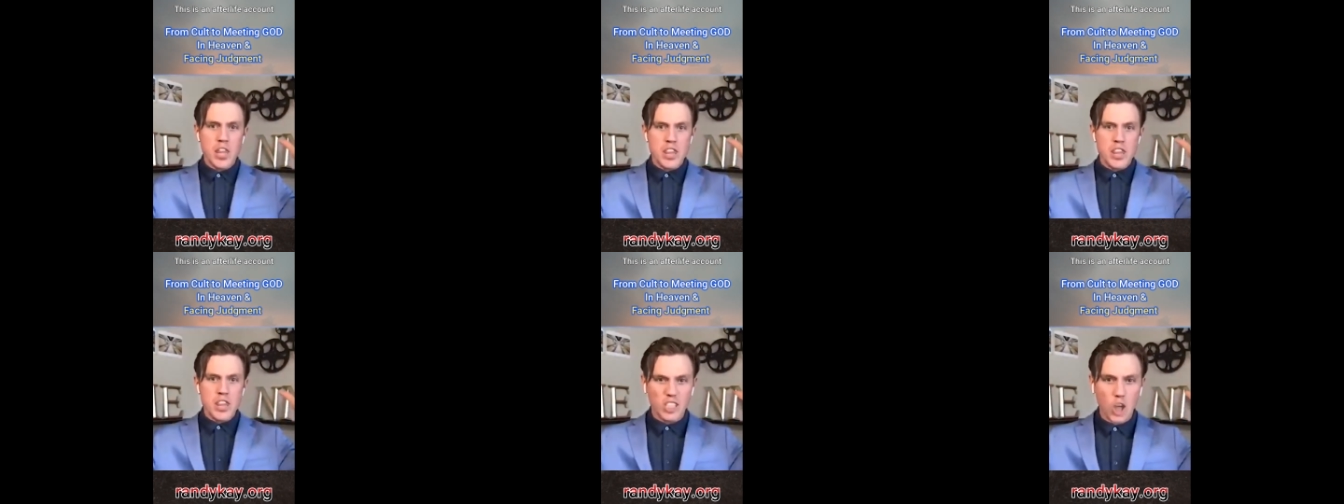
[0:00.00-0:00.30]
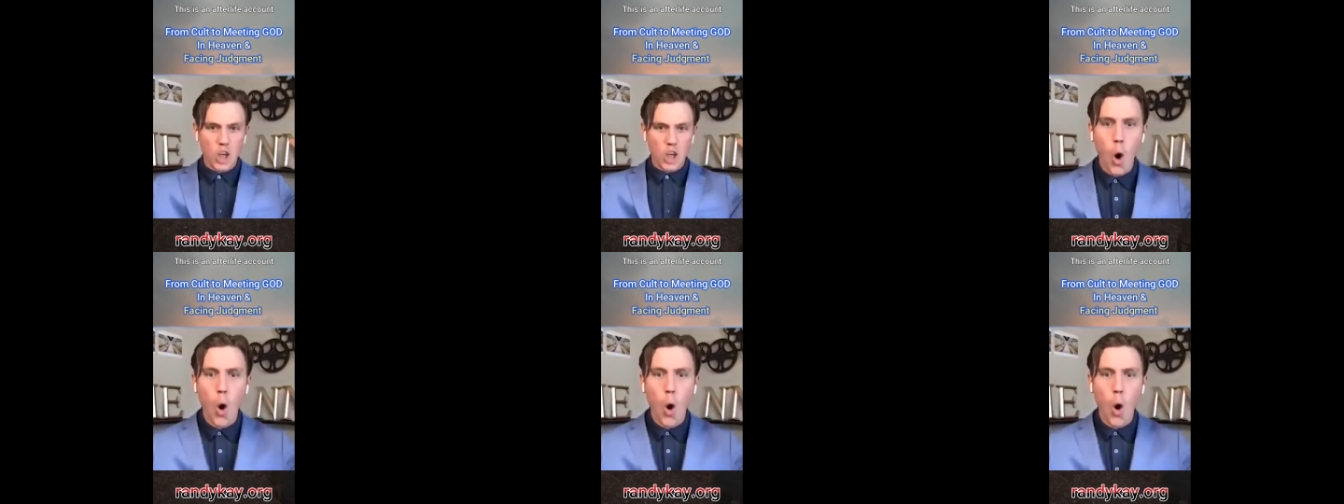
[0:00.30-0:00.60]
this
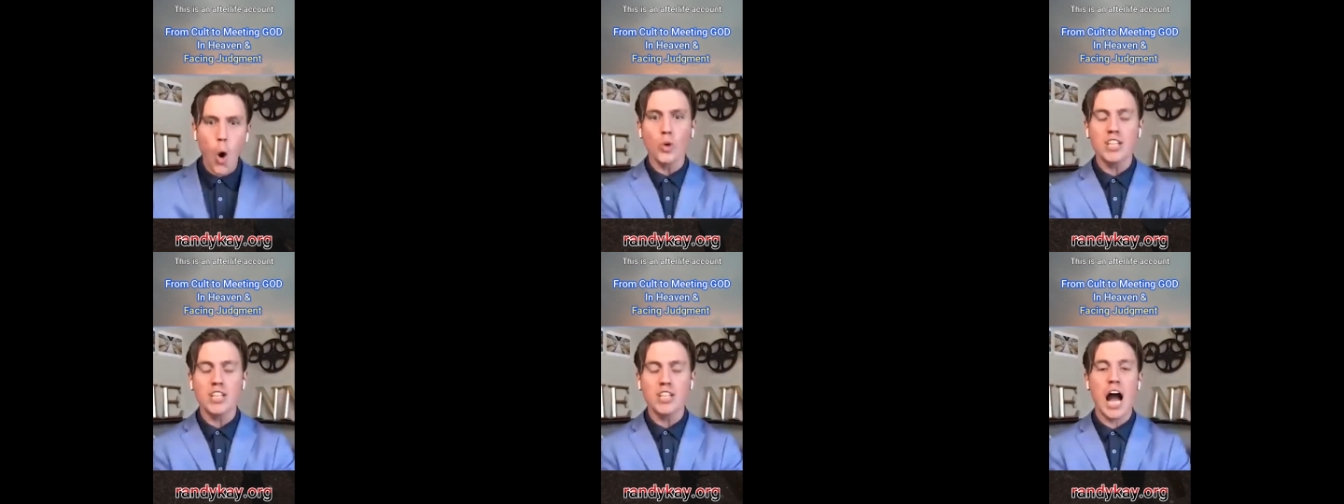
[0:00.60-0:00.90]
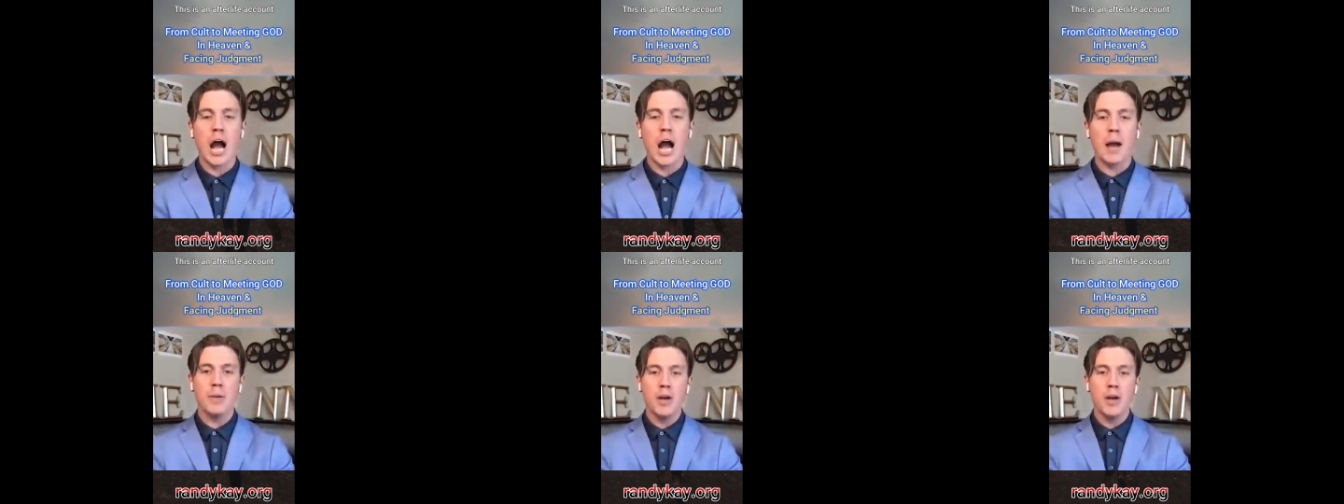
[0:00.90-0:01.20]
whole
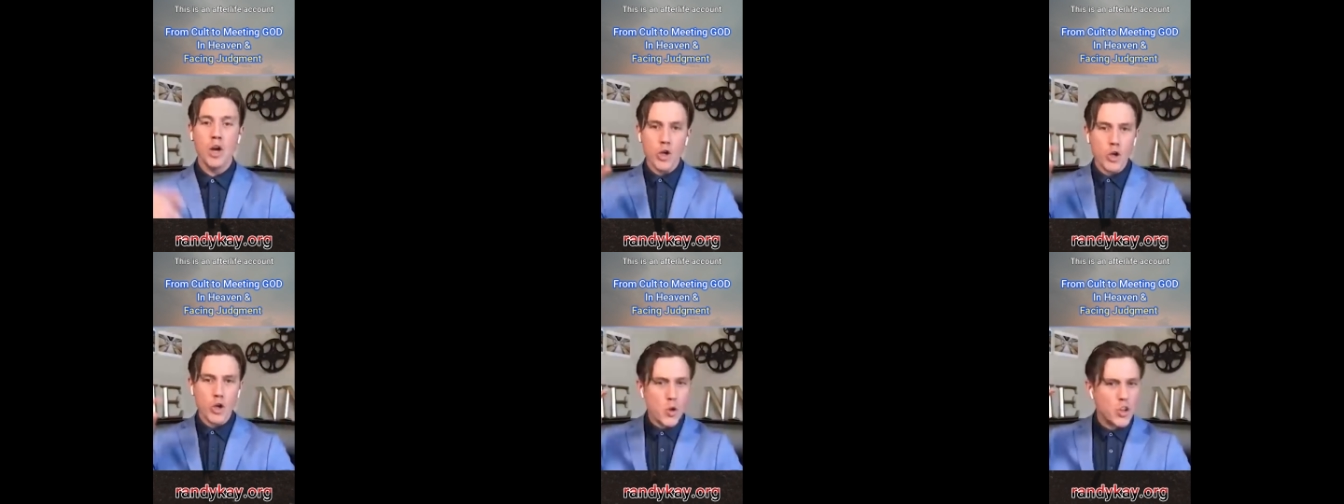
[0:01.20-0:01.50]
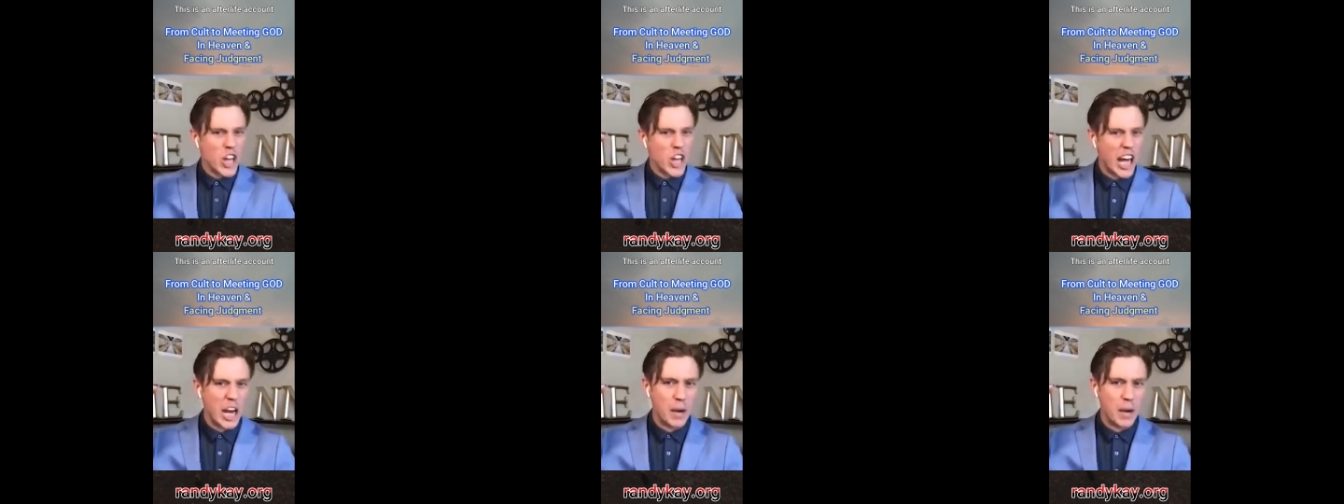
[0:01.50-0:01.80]
time you
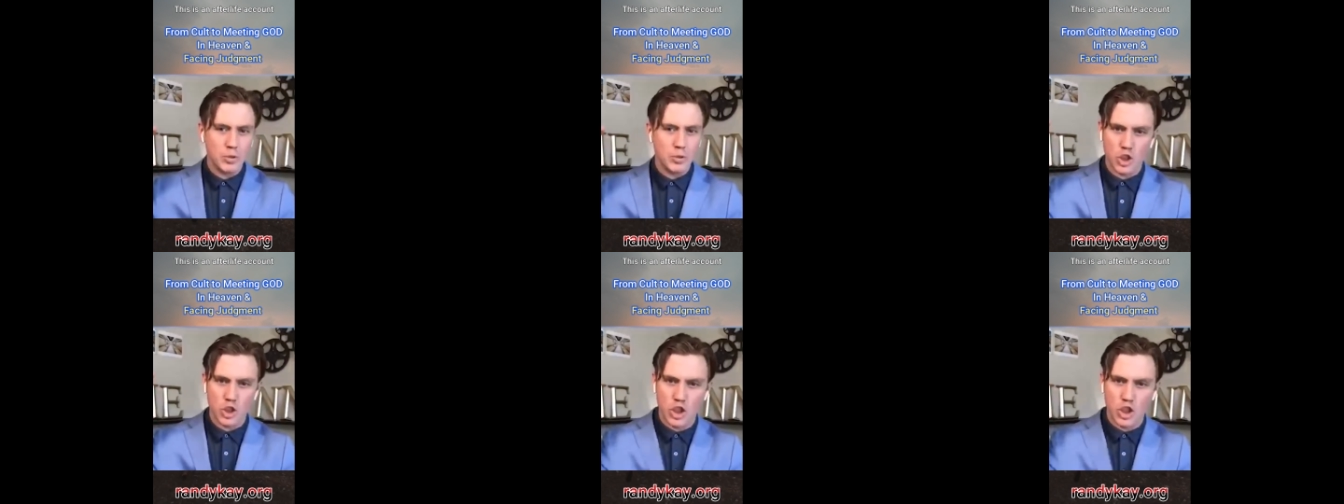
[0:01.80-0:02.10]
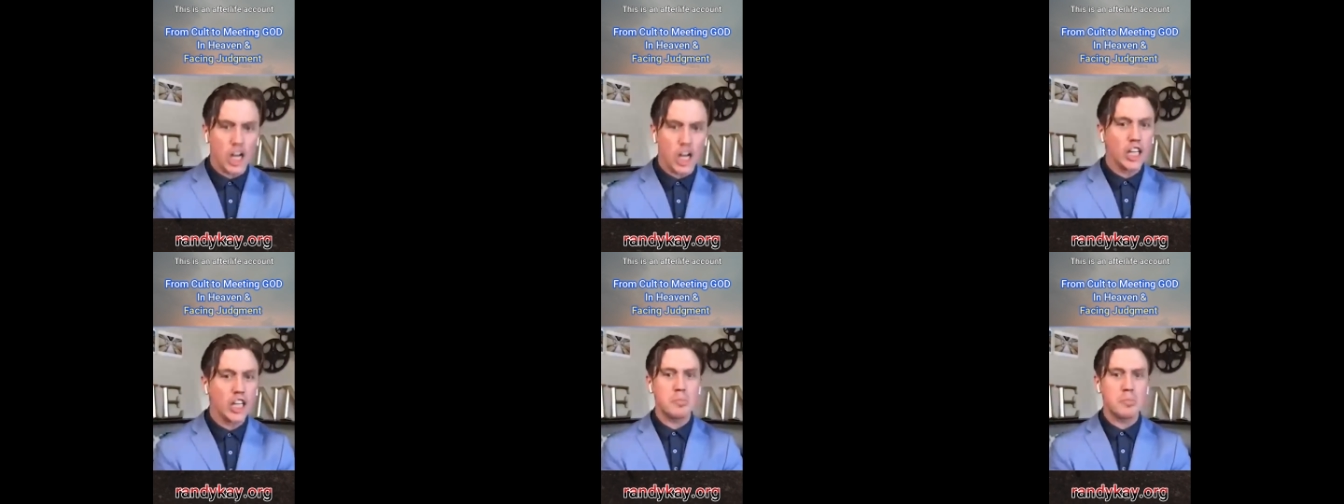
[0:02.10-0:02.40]
thought I was
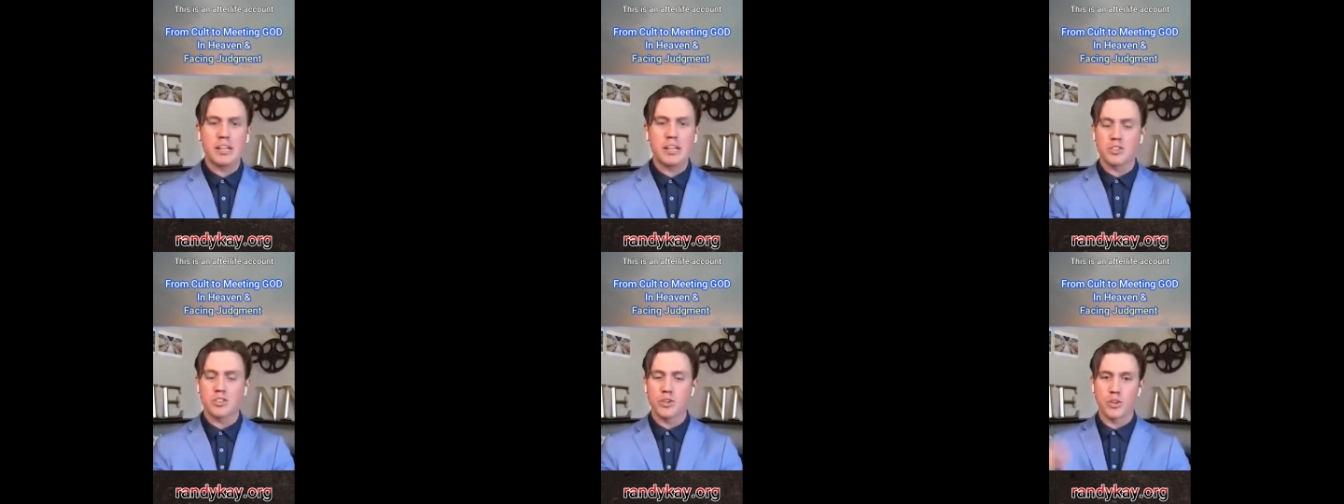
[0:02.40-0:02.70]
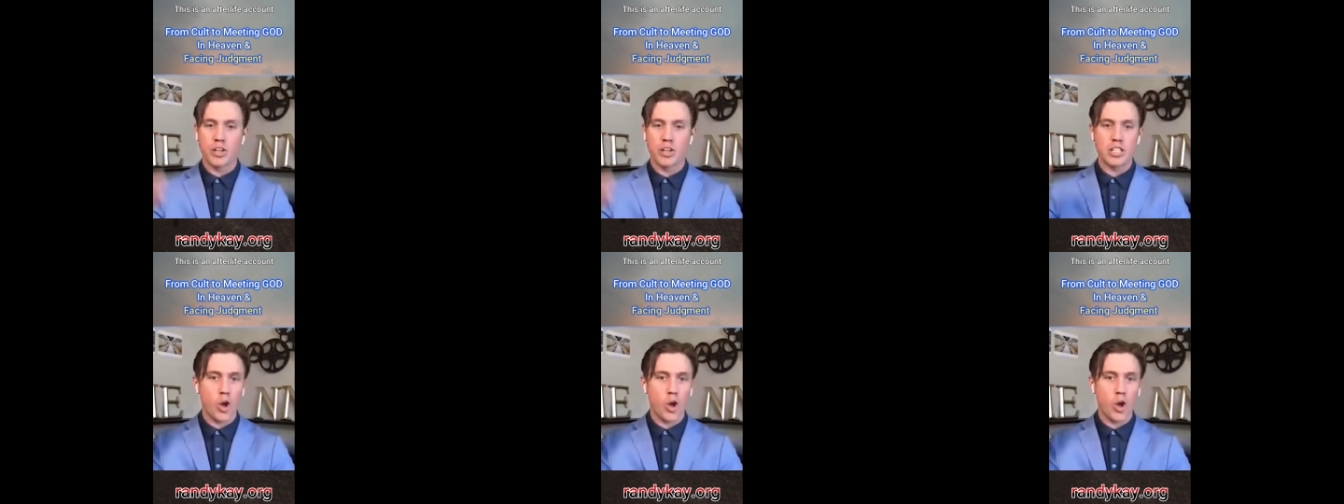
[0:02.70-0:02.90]
judgmental.